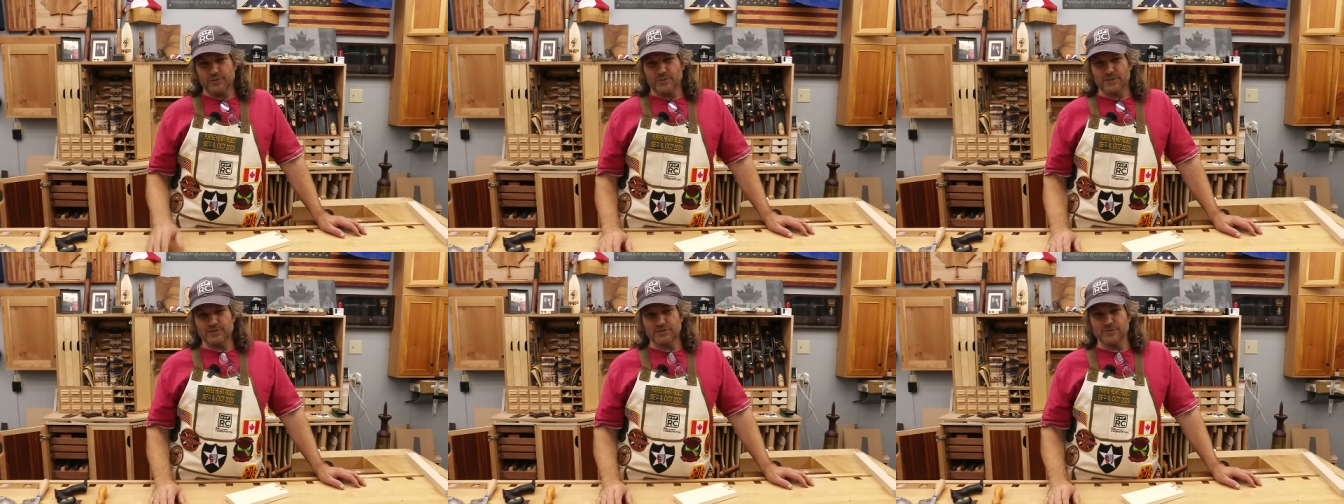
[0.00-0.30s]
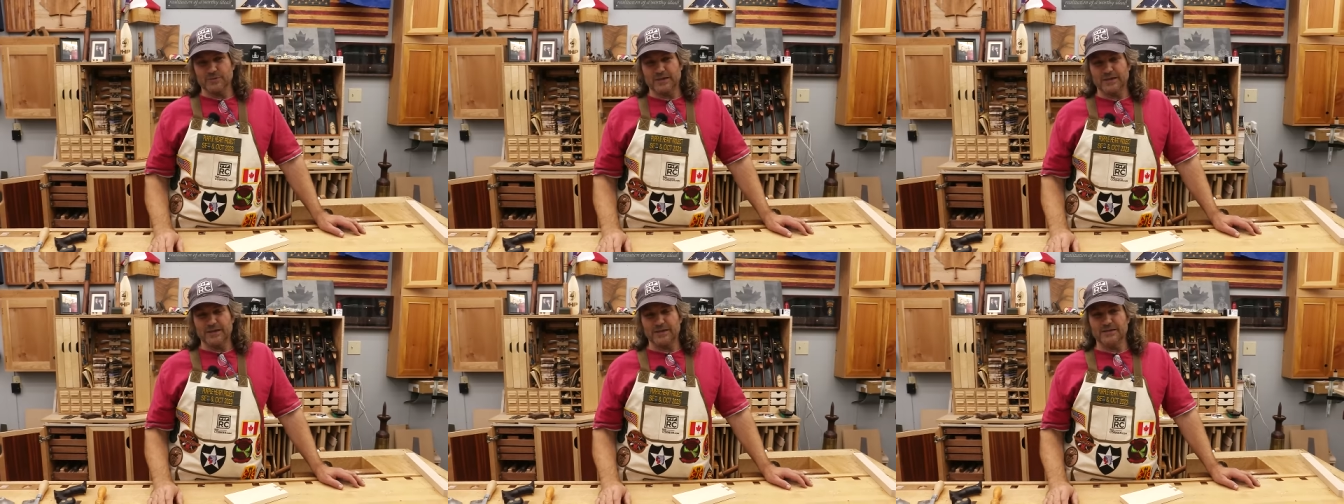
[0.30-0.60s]
it what you
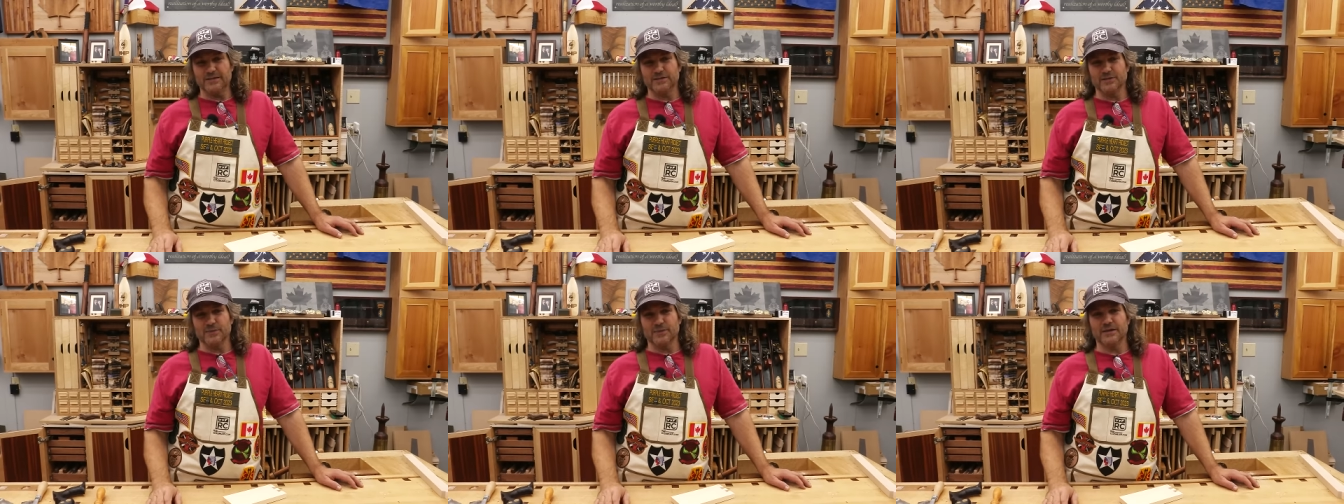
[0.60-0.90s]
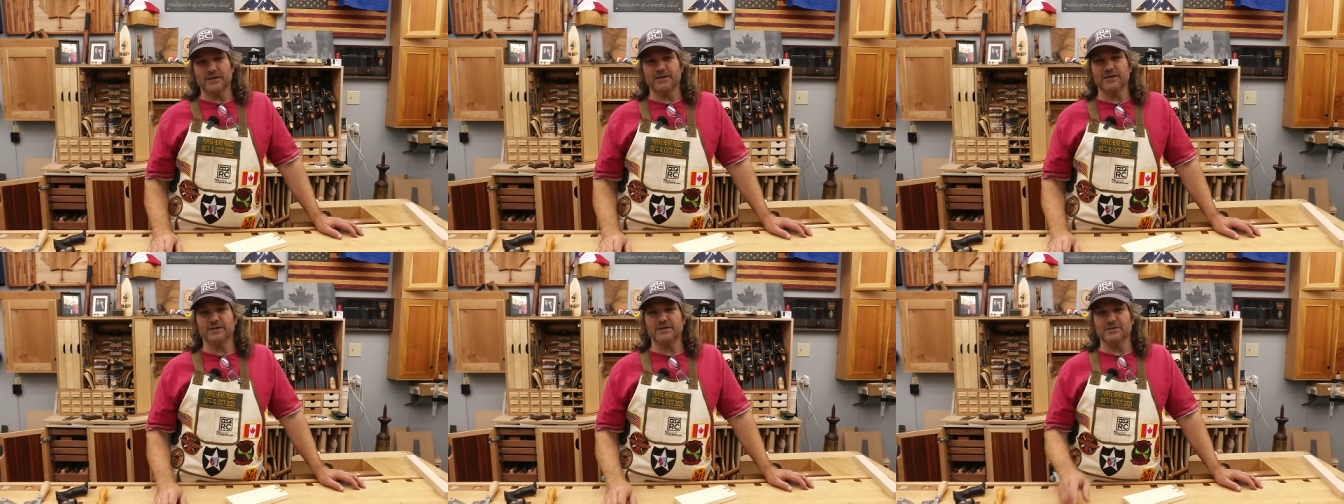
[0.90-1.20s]
may. Either
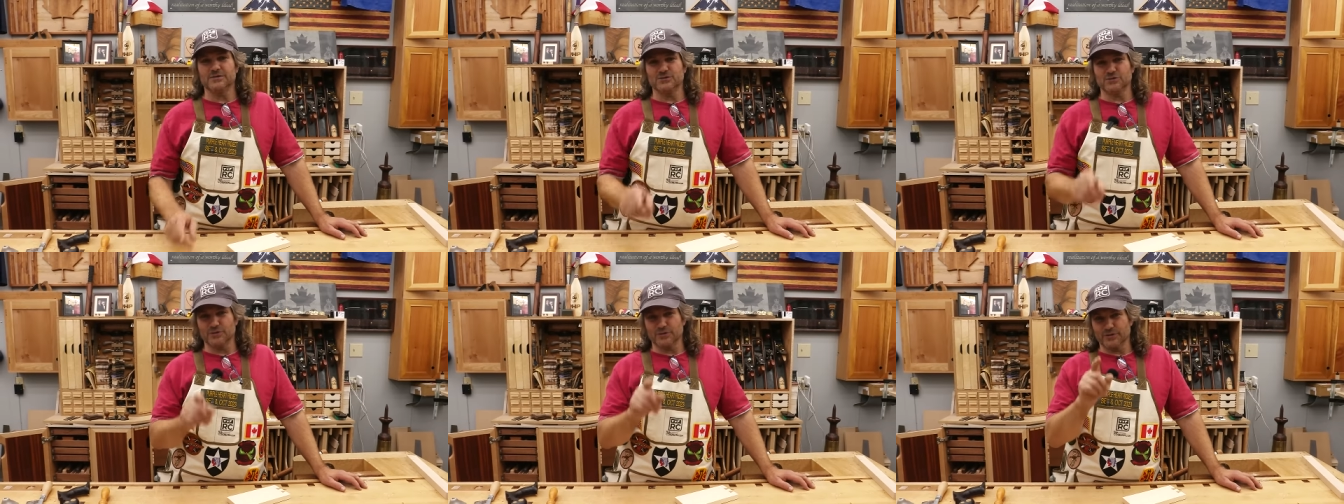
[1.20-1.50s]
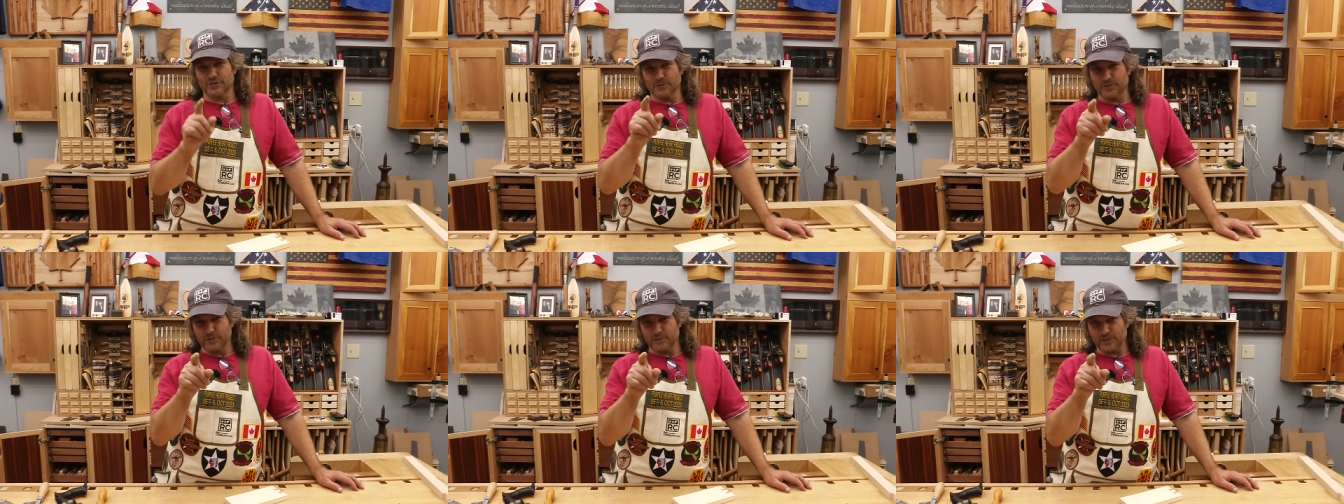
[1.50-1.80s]
way, enjoy
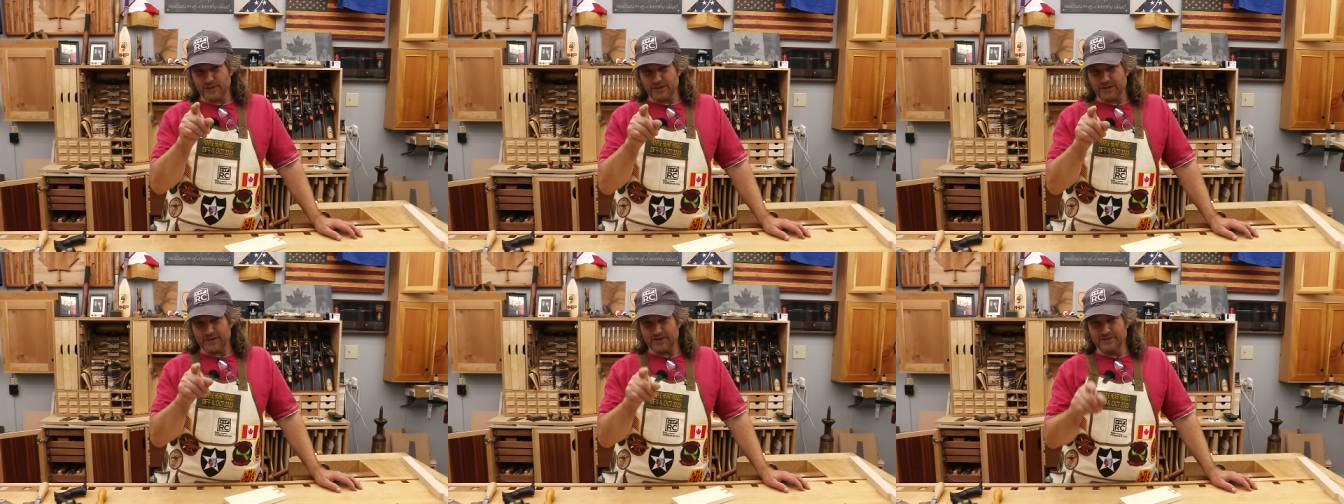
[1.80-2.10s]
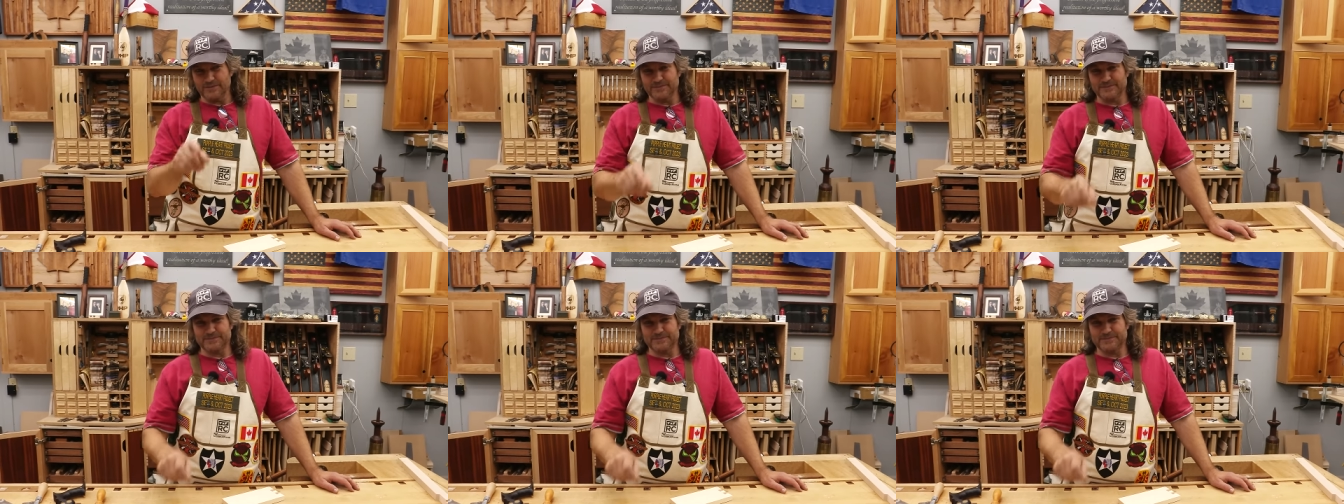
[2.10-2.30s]
your woodworking.